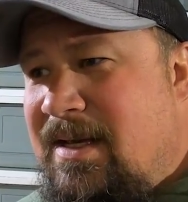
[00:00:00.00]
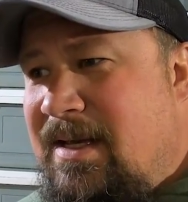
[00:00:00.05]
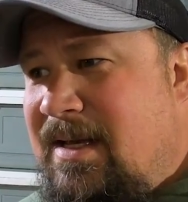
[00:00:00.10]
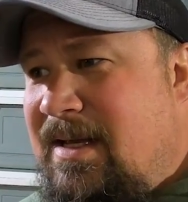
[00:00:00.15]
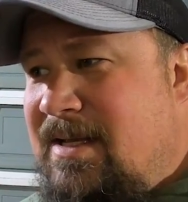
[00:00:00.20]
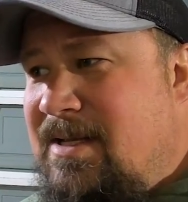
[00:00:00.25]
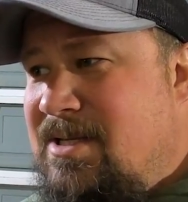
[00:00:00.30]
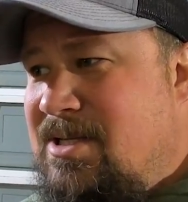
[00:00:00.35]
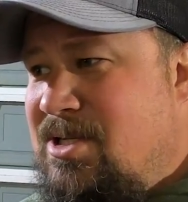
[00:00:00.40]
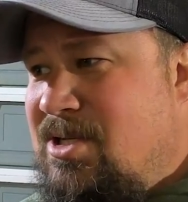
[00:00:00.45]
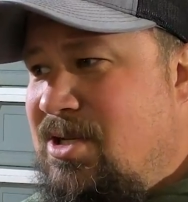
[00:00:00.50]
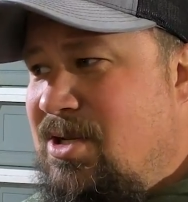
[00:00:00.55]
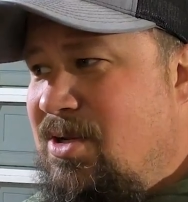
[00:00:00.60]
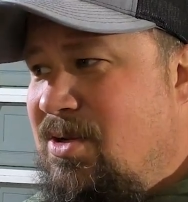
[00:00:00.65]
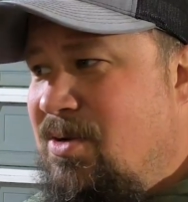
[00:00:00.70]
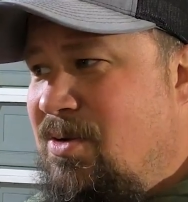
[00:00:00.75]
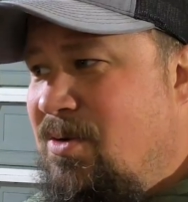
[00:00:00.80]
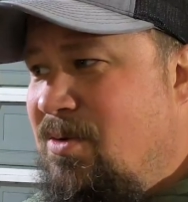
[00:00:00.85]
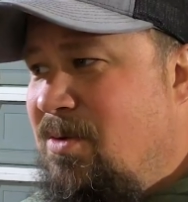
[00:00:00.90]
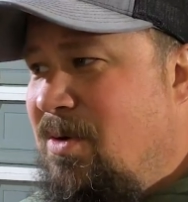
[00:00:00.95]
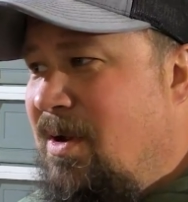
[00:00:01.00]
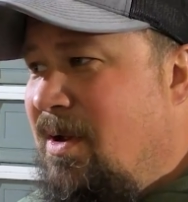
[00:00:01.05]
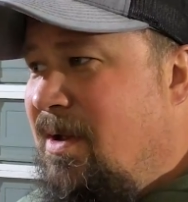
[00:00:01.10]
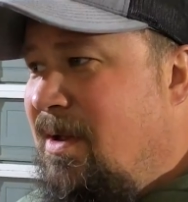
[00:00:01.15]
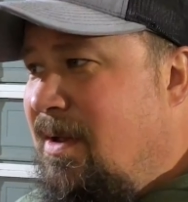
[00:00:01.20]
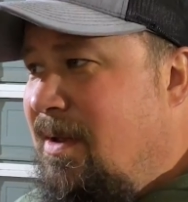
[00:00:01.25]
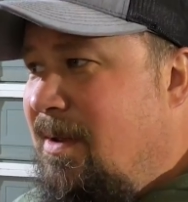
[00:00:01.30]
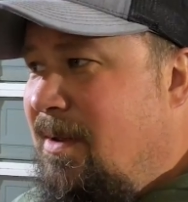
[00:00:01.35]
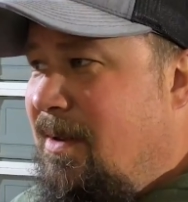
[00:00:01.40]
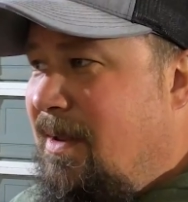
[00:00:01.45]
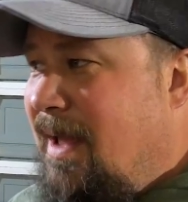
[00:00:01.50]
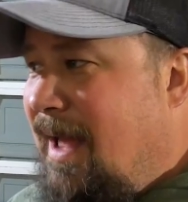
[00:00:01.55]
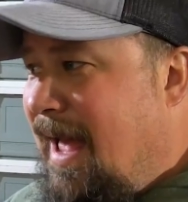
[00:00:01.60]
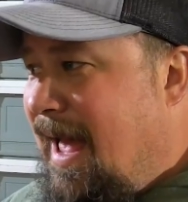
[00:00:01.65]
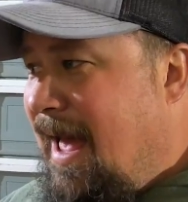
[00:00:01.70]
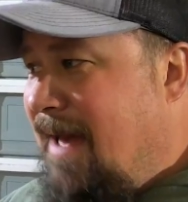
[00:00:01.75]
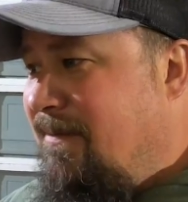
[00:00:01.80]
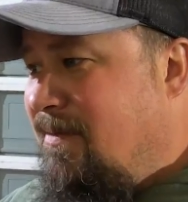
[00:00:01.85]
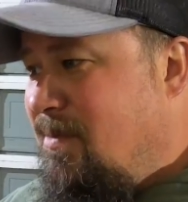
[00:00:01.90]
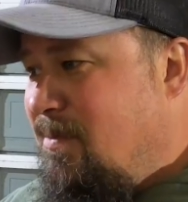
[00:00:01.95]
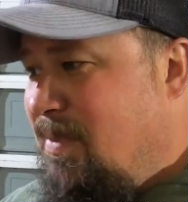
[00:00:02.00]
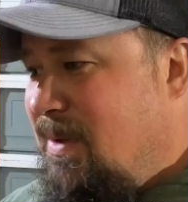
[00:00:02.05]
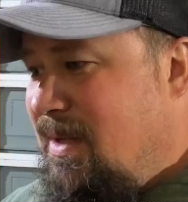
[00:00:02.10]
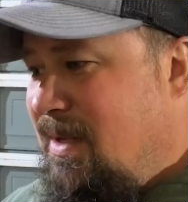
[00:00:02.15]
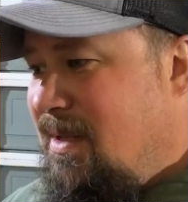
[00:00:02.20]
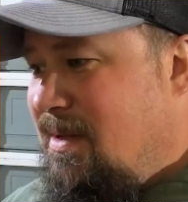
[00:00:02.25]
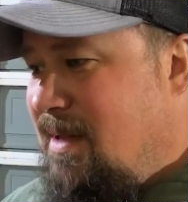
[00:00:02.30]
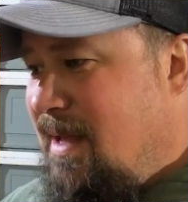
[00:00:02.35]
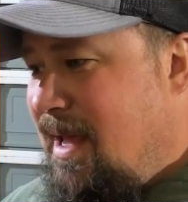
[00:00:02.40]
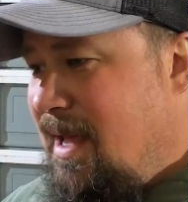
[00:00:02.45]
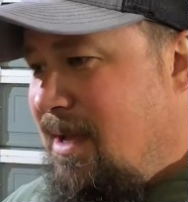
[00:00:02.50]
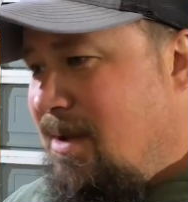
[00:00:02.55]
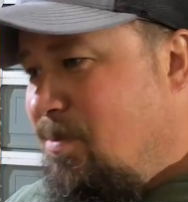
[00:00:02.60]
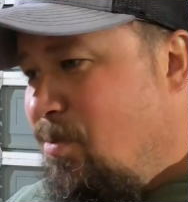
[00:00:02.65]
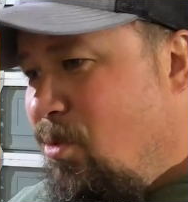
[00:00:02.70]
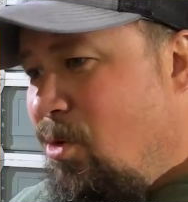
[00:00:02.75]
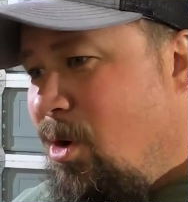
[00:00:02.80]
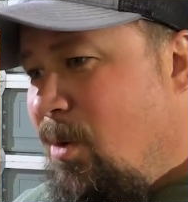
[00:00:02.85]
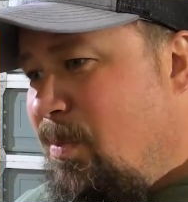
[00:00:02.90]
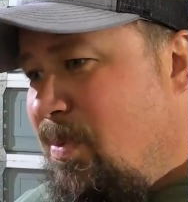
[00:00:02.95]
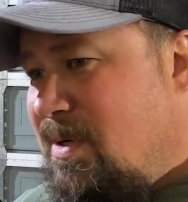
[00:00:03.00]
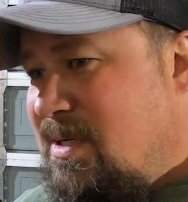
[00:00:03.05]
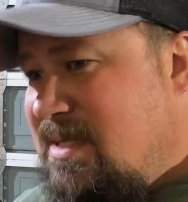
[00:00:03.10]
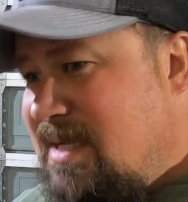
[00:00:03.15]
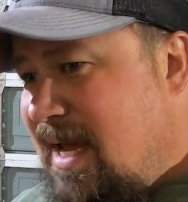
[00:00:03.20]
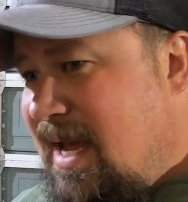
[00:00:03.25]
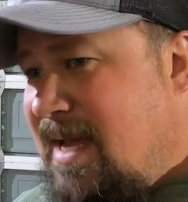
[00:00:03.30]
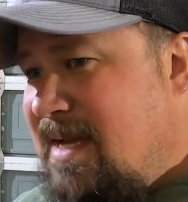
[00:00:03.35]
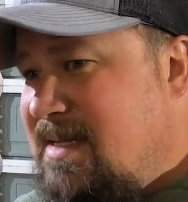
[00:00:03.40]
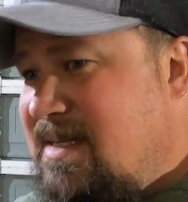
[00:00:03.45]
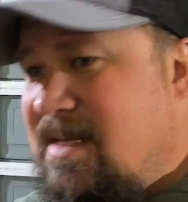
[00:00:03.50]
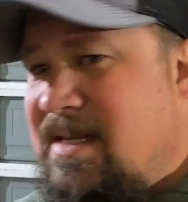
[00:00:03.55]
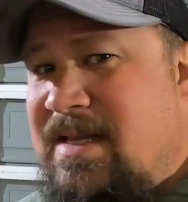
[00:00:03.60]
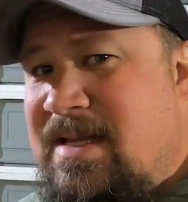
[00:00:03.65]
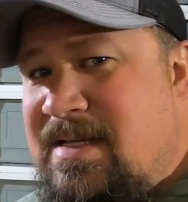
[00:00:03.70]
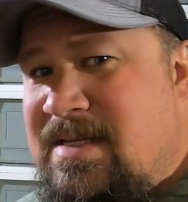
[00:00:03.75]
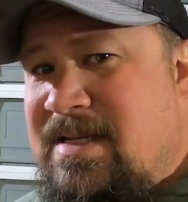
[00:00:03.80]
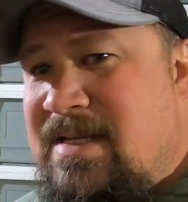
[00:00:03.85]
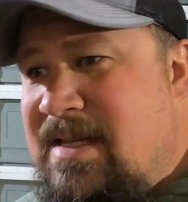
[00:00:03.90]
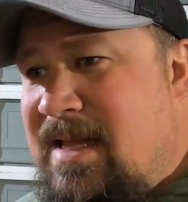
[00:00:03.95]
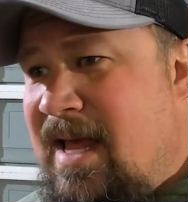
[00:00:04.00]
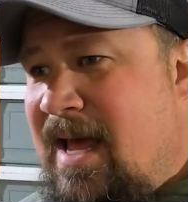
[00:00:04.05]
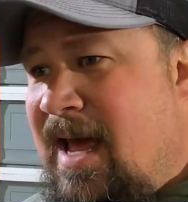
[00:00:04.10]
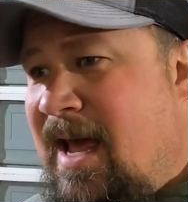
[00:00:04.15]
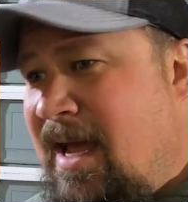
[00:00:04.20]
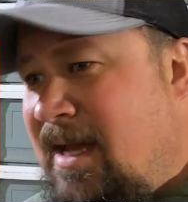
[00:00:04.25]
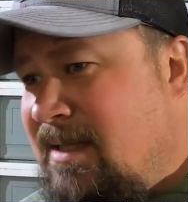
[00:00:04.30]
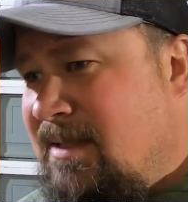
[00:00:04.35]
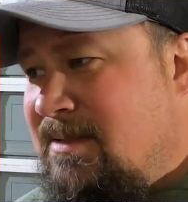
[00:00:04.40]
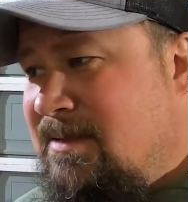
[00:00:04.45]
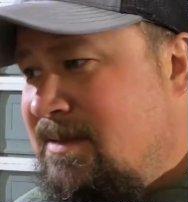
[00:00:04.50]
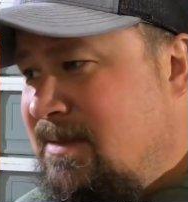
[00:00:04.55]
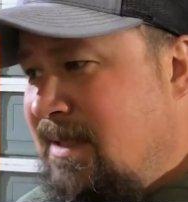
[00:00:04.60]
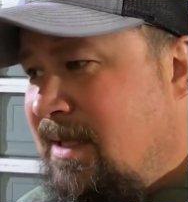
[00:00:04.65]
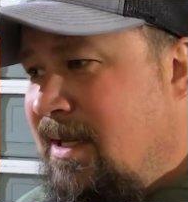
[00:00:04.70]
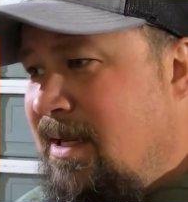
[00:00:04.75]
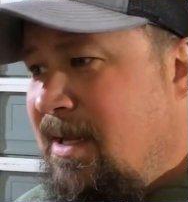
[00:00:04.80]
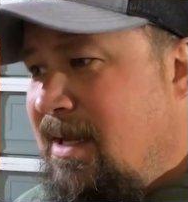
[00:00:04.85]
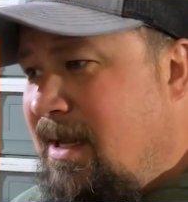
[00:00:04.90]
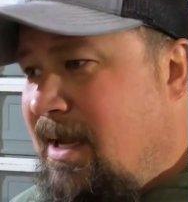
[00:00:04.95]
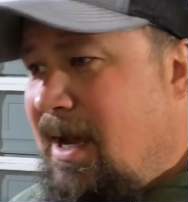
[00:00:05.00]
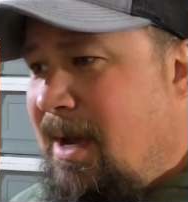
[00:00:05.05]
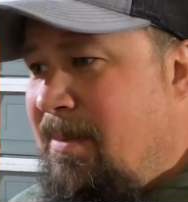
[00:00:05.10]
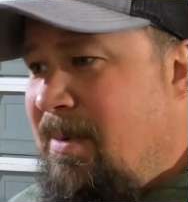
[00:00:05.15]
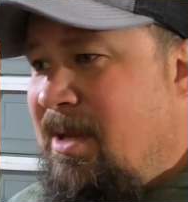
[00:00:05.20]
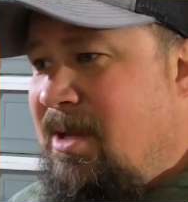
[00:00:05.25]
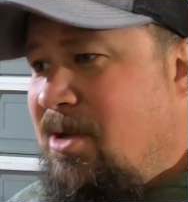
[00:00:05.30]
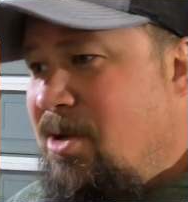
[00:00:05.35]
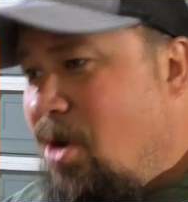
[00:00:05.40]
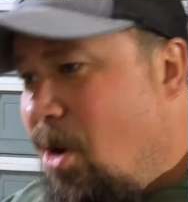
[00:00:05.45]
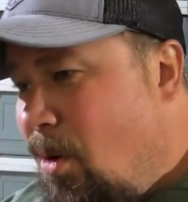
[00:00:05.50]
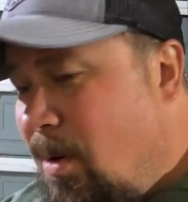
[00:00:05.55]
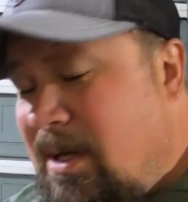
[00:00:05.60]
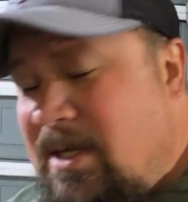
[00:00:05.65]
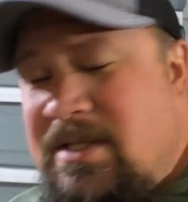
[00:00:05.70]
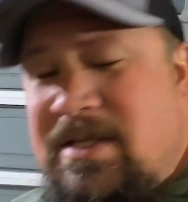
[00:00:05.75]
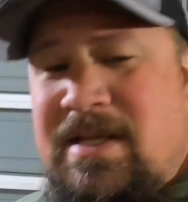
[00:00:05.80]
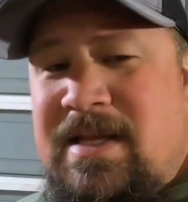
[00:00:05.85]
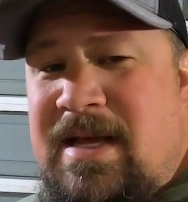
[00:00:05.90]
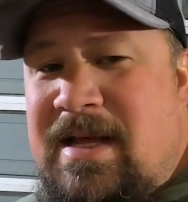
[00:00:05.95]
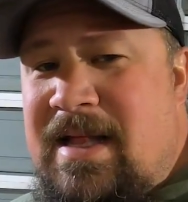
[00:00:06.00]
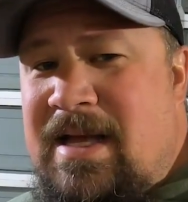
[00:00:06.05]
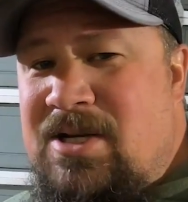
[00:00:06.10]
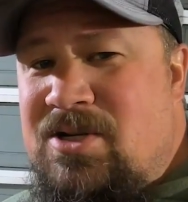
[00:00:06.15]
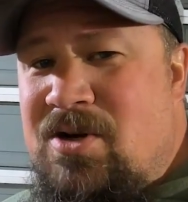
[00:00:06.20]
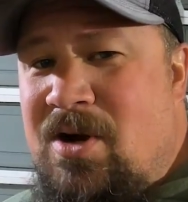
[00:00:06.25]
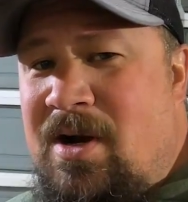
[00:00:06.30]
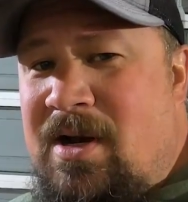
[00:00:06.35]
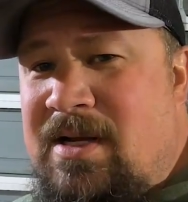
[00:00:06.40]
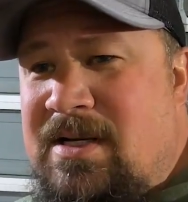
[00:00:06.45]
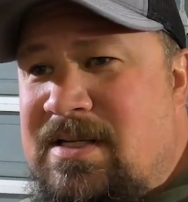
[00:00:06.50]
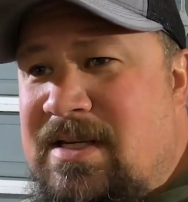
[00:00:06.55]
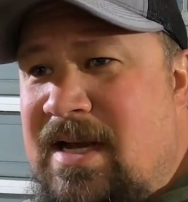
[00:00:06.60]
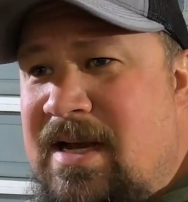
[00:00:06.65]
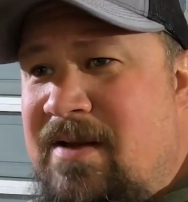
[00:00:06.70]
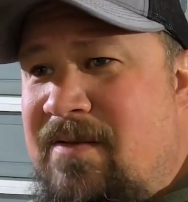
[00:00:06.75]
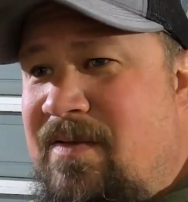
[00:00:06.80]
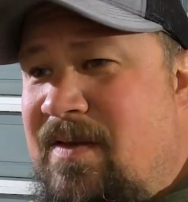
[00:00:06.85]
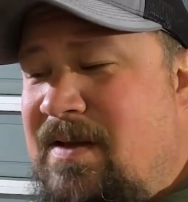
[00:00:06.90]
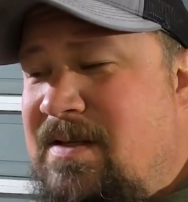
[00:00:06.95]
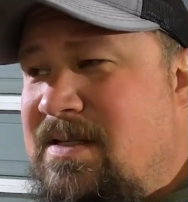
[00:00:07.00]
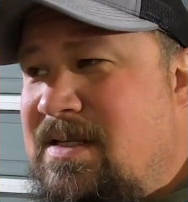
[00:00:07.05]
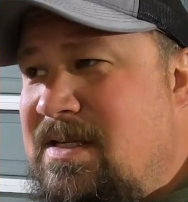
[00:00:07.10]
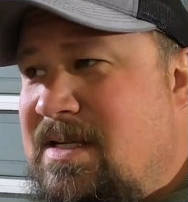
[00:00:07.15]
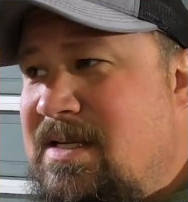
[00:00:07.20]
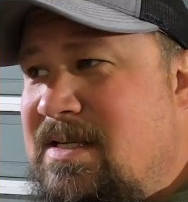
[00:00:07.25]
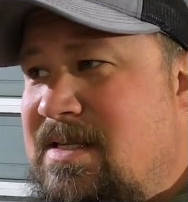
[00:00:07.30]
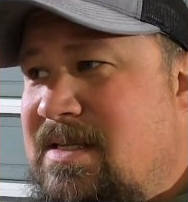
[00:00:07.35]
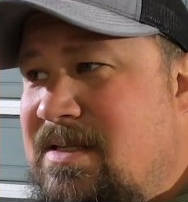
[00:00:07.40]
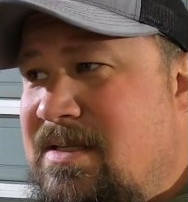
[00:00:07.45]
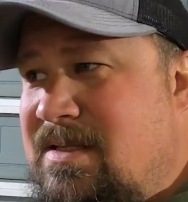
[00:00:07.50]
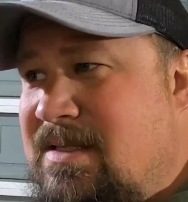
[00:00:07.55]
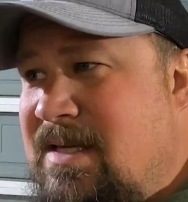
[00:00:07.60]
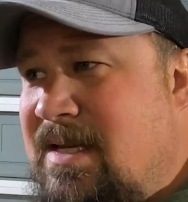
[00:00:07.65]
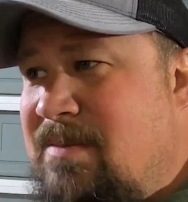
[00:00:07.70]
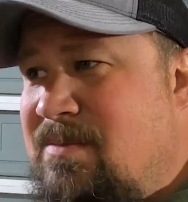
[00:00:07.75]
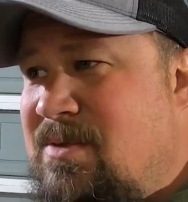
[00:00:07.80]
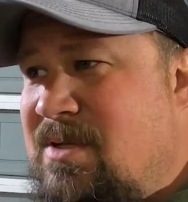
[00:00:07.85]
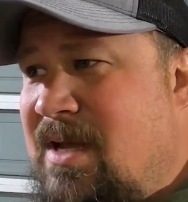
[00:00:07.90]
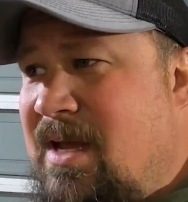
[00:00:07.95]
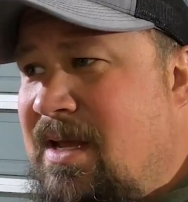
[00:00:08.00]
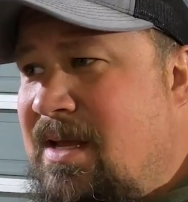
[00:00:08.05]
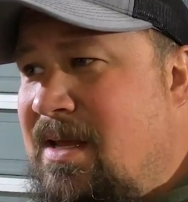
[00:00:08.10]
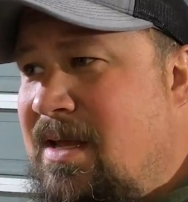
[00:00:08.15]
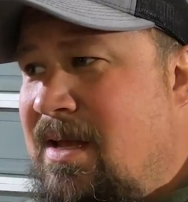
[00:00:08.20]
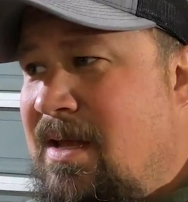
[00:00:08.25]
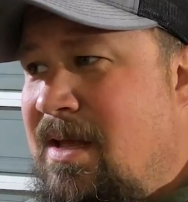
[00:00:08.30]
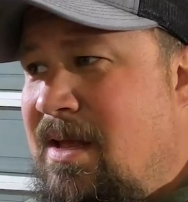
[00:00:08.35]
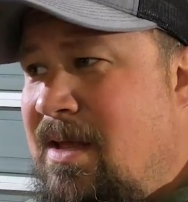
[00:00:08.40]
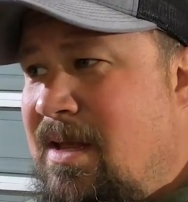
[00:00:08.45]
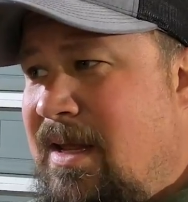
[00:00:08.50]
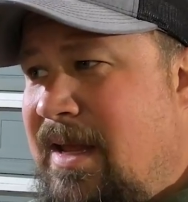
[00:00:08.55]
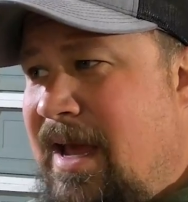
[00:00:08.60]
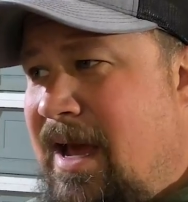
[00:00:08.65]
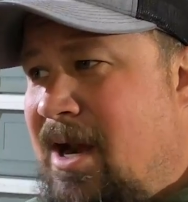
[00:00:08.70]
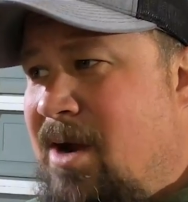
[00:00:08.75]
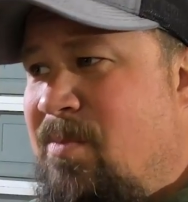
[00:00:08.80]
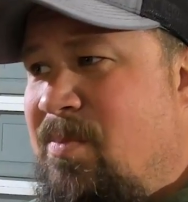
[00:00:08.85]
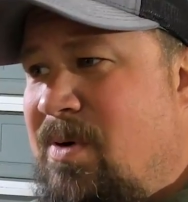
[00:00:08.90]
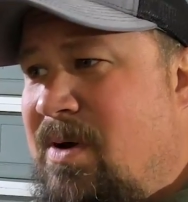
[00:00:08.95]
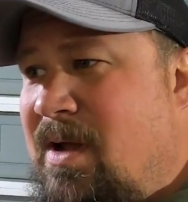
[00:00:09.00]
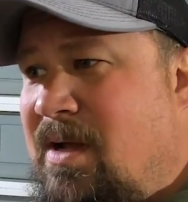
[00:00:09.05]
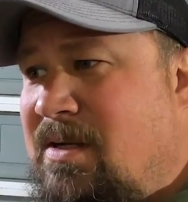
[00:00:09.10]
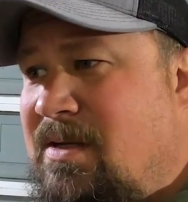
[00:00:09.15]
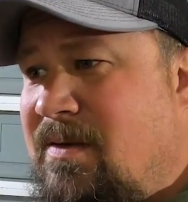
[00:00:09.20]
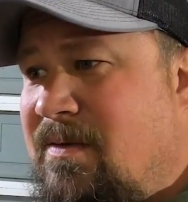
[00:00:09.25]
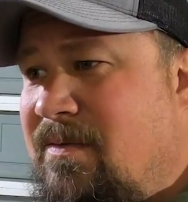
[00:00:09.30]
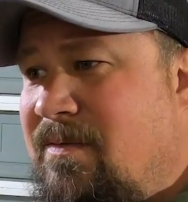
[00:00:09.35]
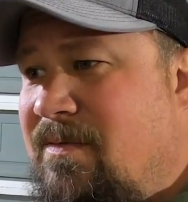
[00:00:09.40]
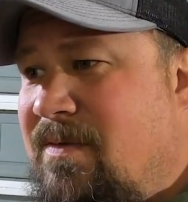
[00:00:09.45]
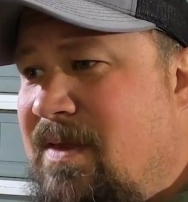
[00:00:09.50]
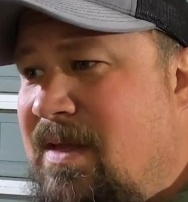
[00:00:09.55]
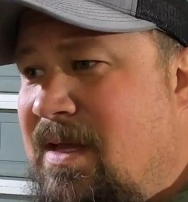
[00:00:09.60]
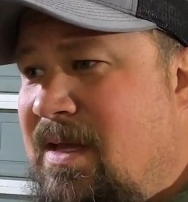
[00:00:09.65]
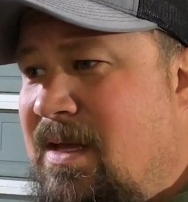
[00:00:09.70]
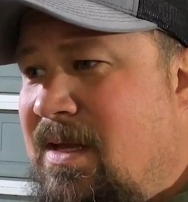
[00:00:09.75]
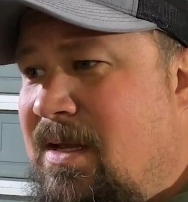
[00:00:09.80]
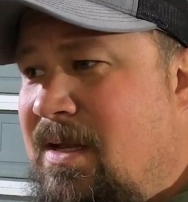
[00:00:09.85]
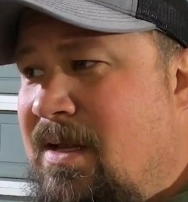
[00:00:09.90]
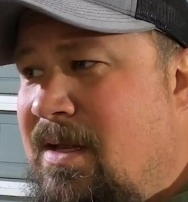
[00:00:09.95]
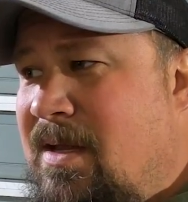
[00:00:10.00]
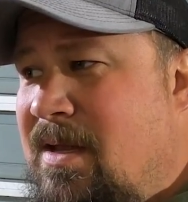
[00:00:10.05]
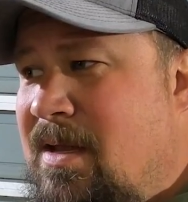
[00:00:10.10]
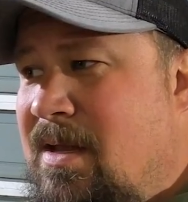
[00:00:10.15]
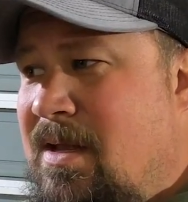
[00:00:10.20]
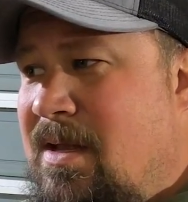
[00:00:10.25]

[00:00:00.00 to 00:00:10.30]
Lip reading: Is to have it be like more precise and this and that. And I mean, going to the electronic side of things, it just seems like counterproductive that